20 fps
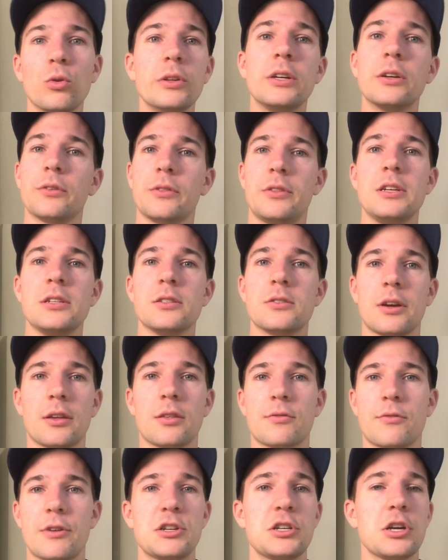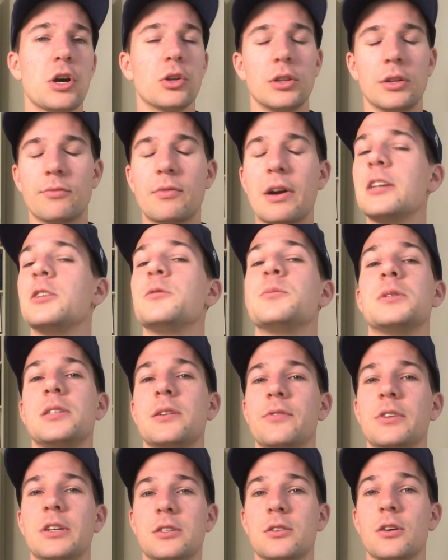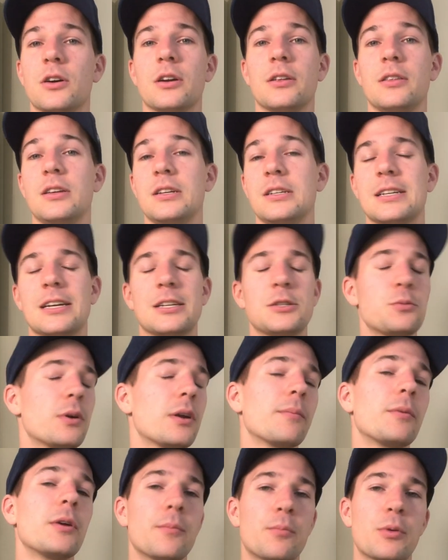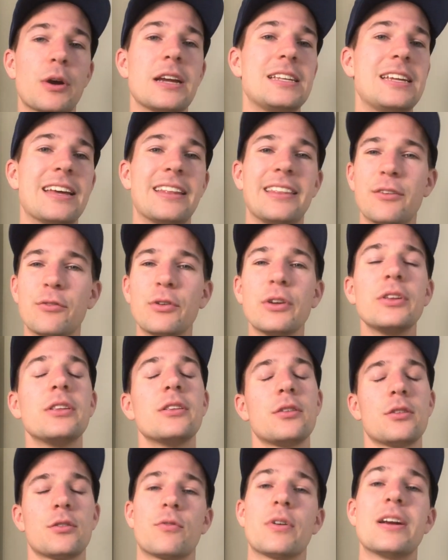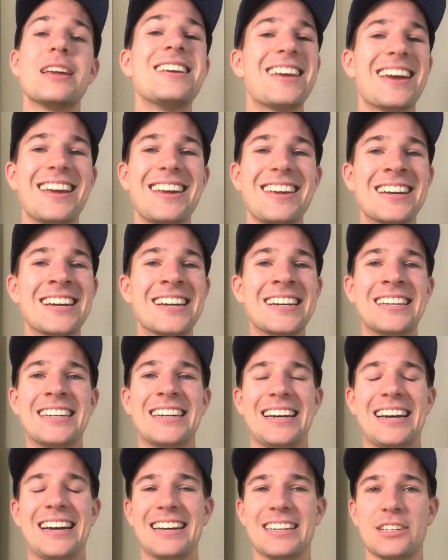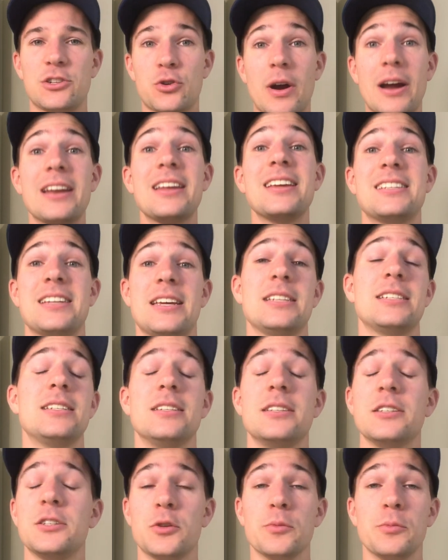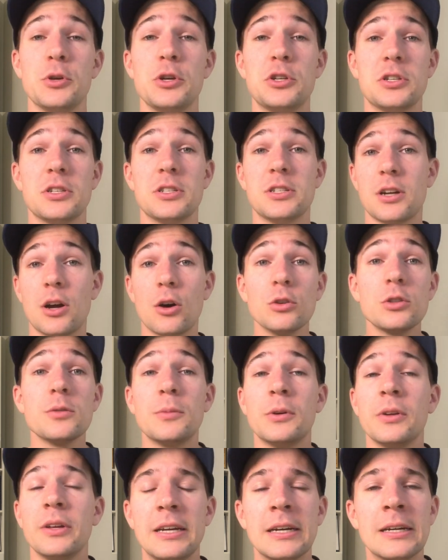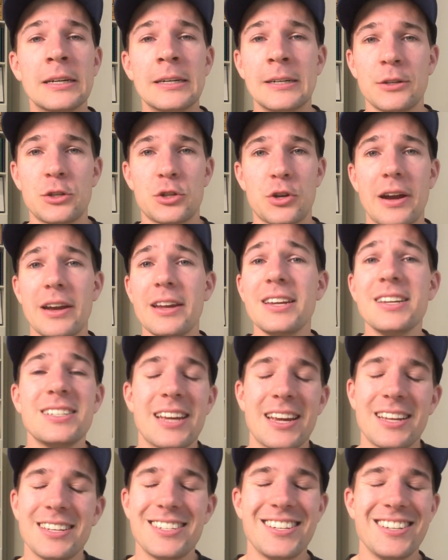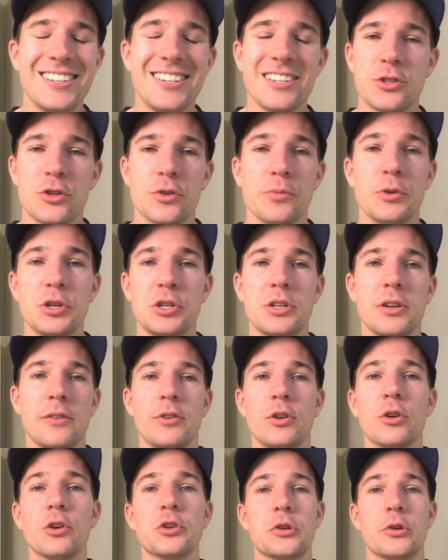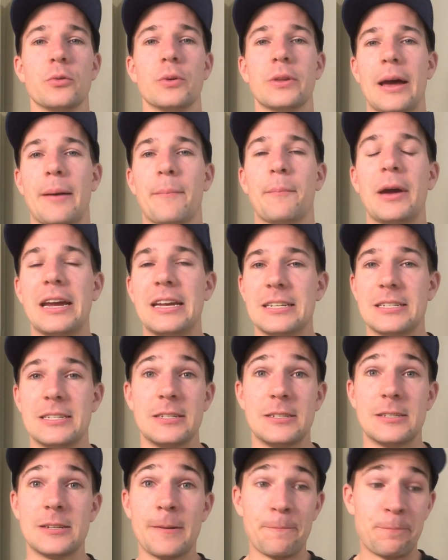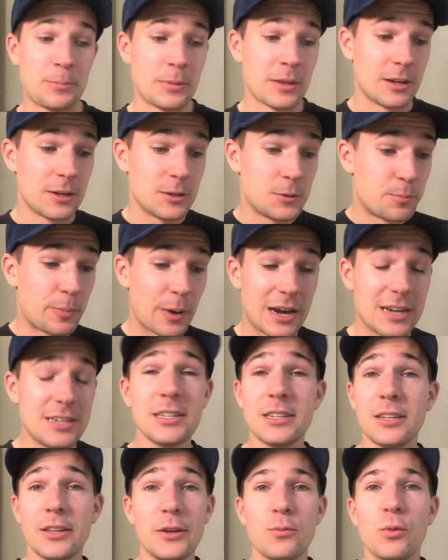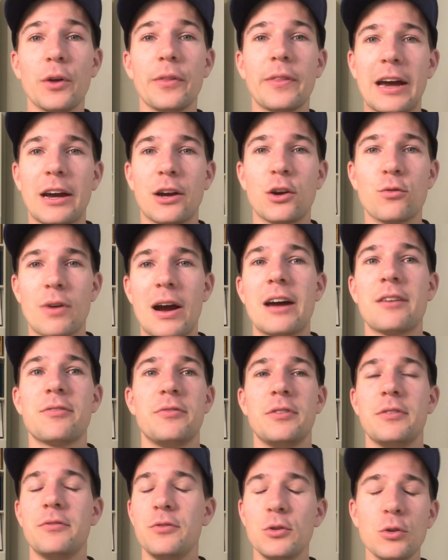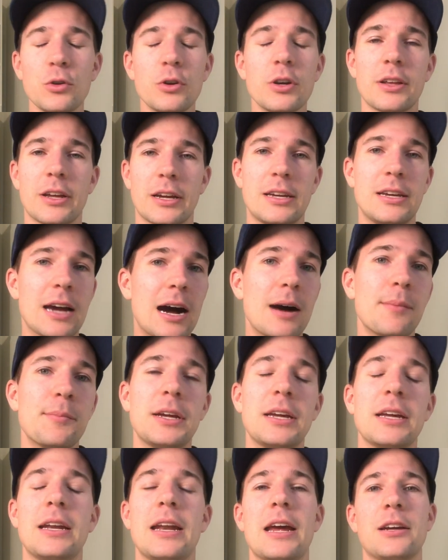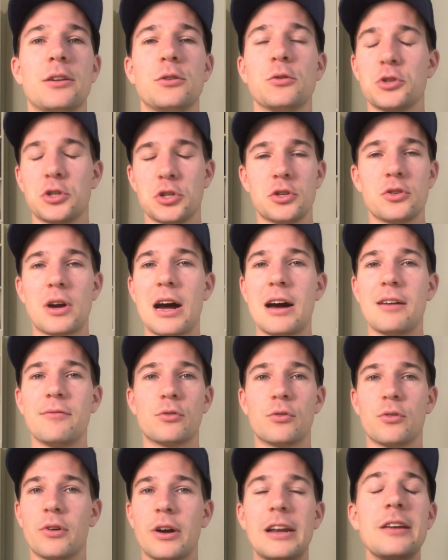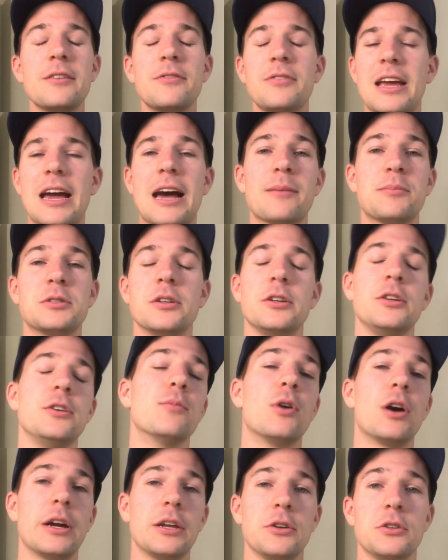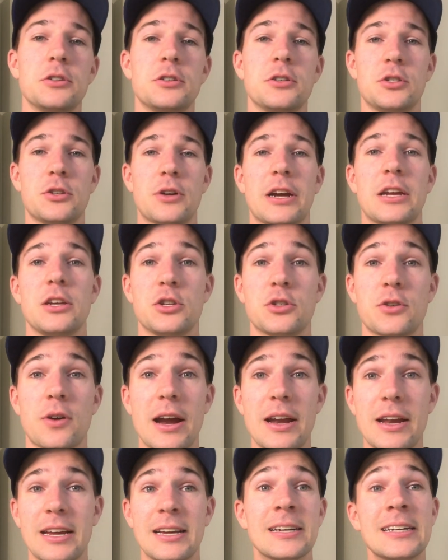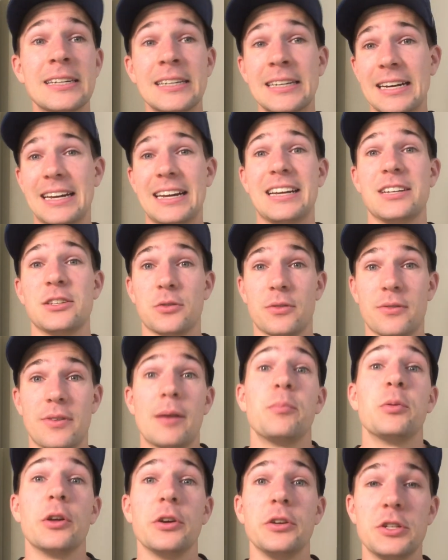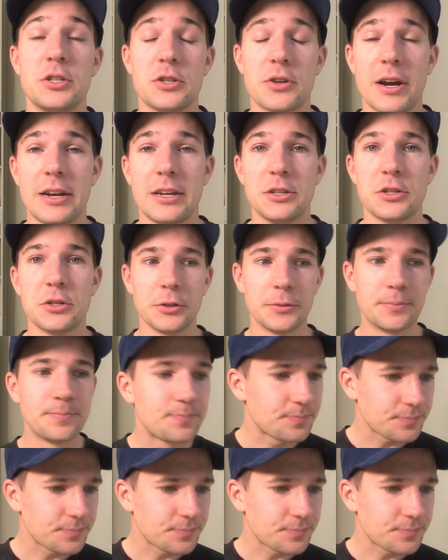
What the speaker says: in on things like threshold and the race-specific side of things? That's what I'm going to break down. They're really the three key training intensity distributions. And ultimately, training intensity distribution, if you're not sure what that means, is basically what that graph, if you look at like Garmin Connect or Strava or any of the apps that you might use to track your training and sort of upload your training to,